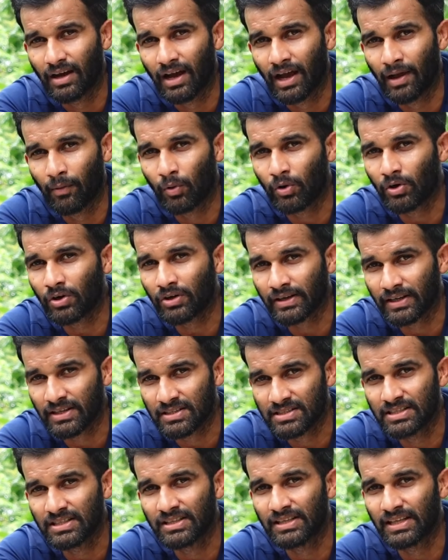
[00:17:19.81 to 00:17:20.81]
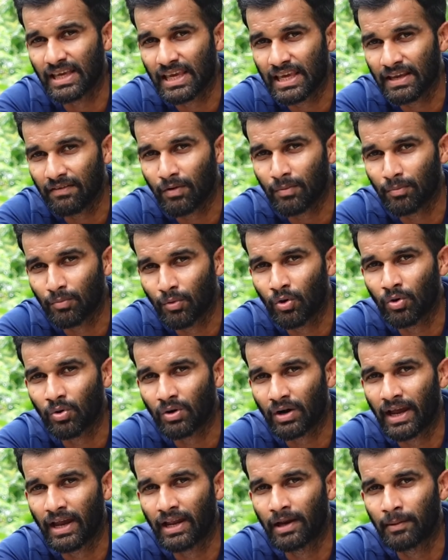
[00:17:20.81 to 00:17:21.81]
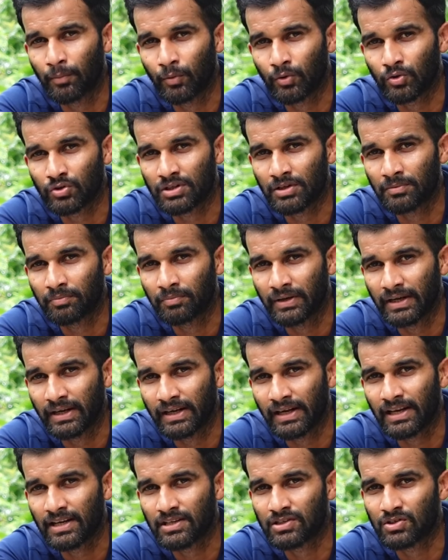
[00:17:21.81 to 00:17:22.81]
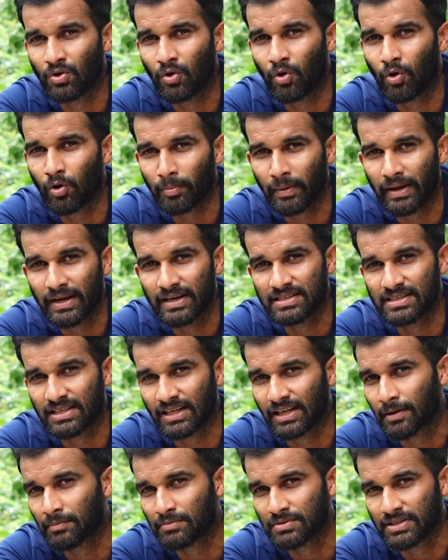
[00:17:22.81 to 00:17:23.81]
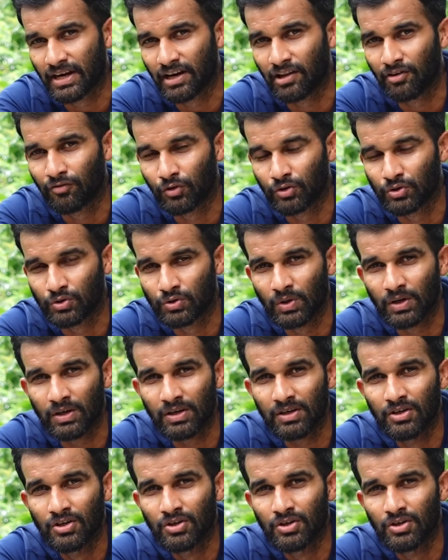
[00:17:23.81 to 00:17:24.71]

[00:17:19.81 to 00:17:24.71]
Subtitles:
I want to test it even more. I'll post up details on my Instagram channel for sure.